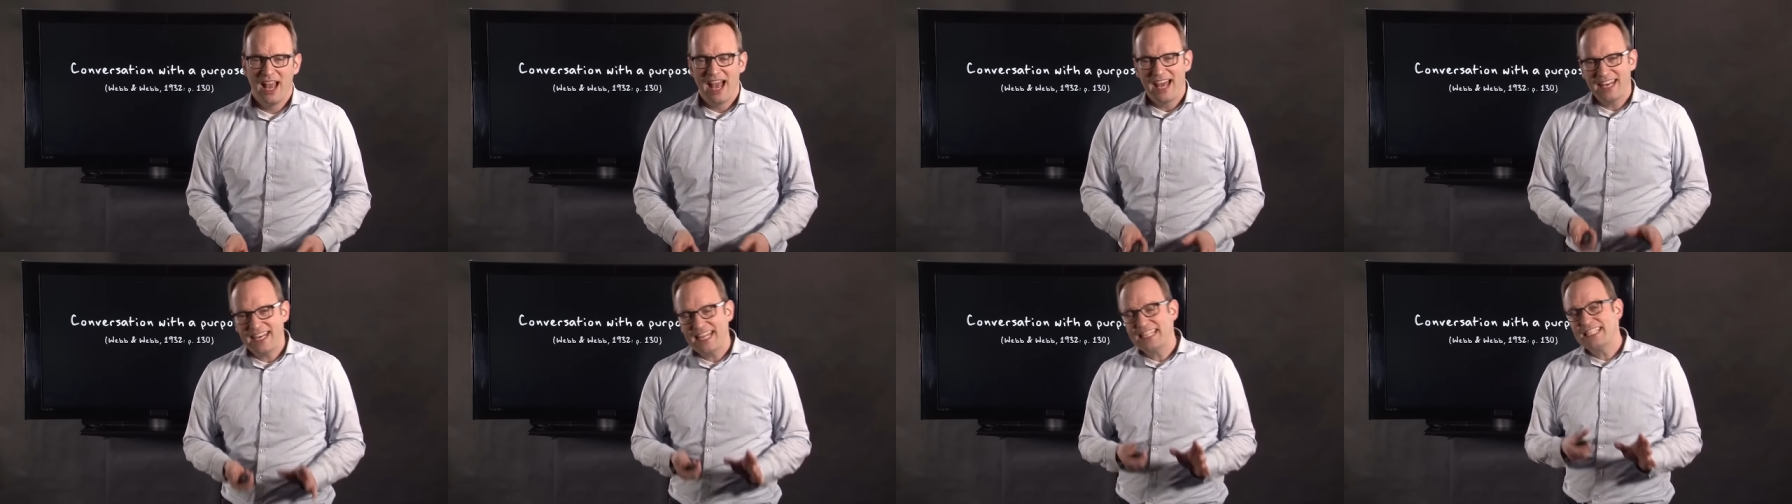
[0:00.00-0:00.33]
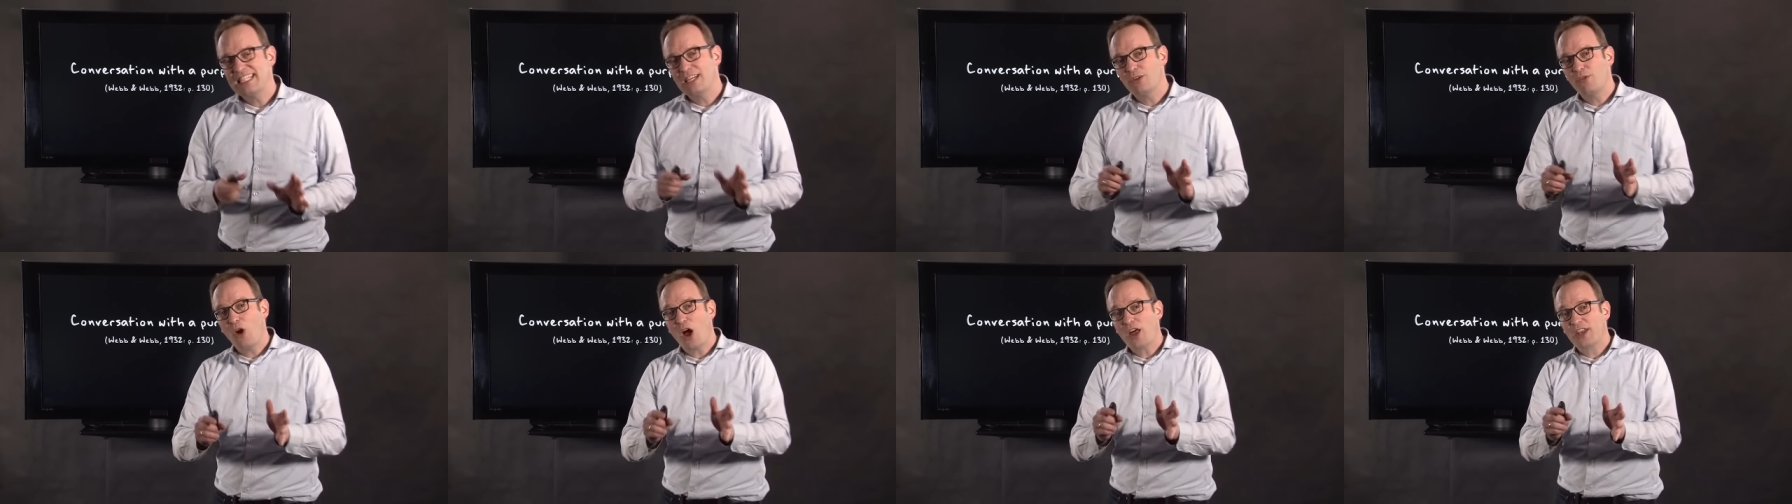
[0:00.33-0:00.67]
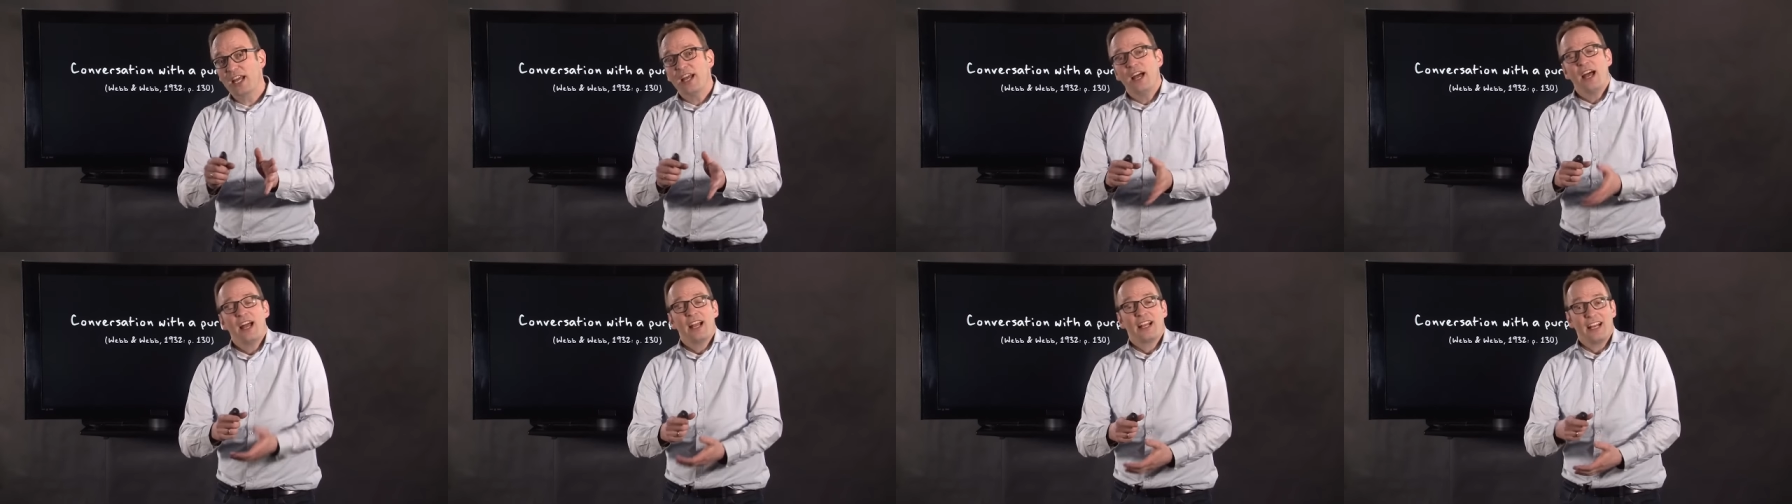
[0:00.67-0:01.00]
And that's a
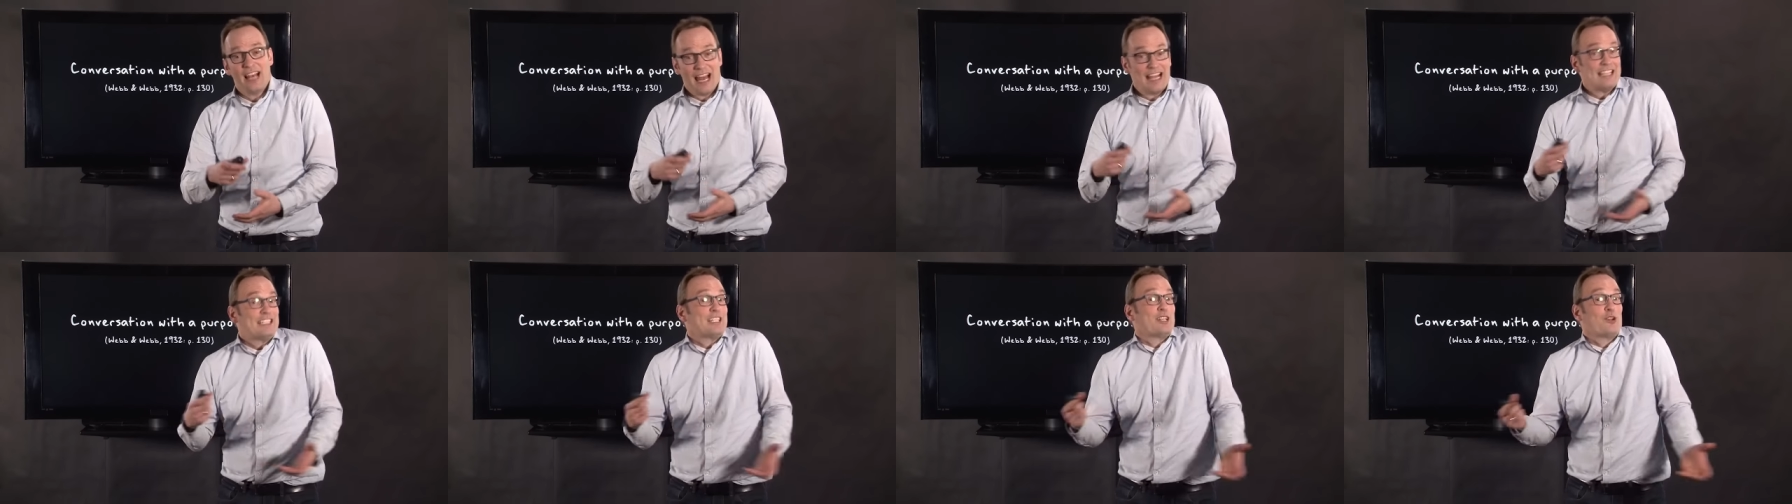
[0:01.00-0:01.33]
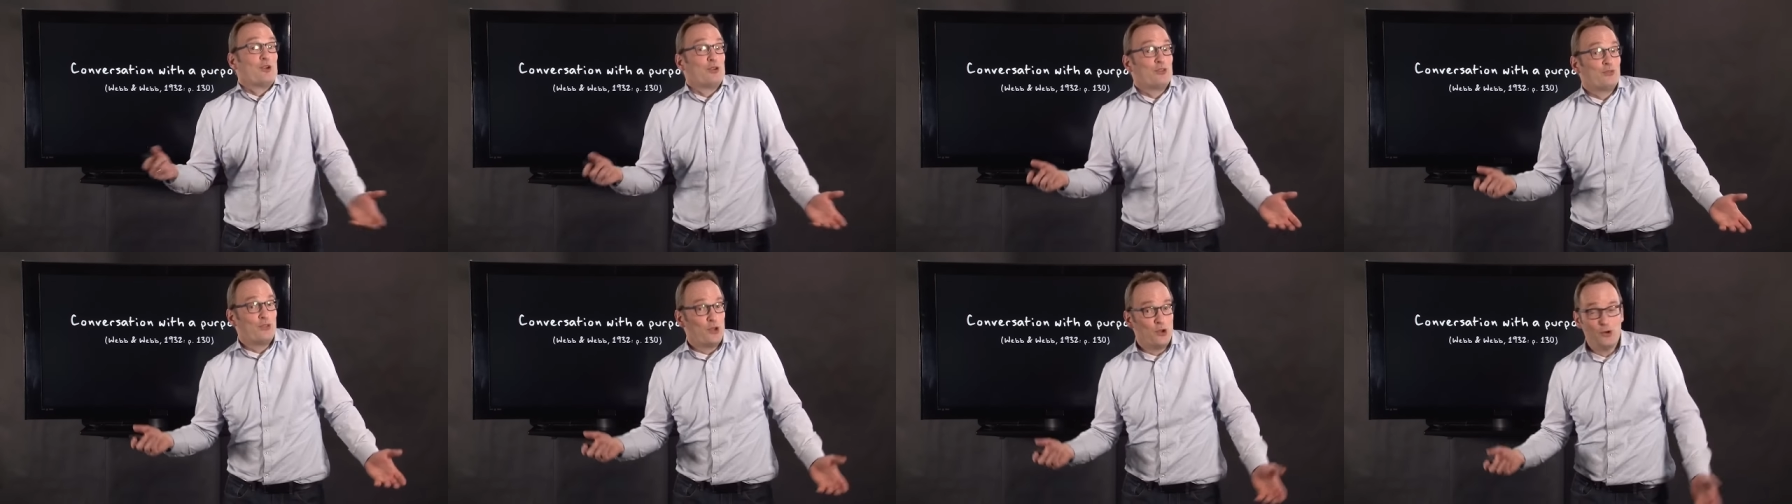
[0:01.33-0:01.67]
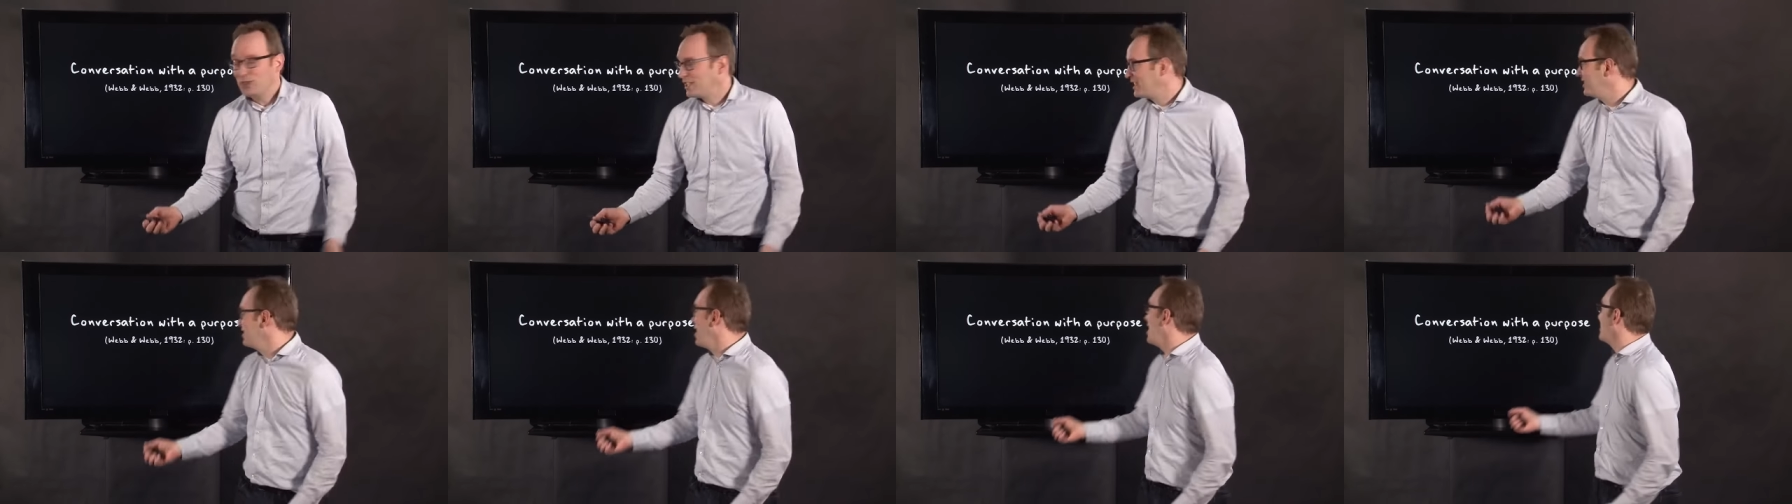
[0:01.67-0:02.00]
rather classical view. It's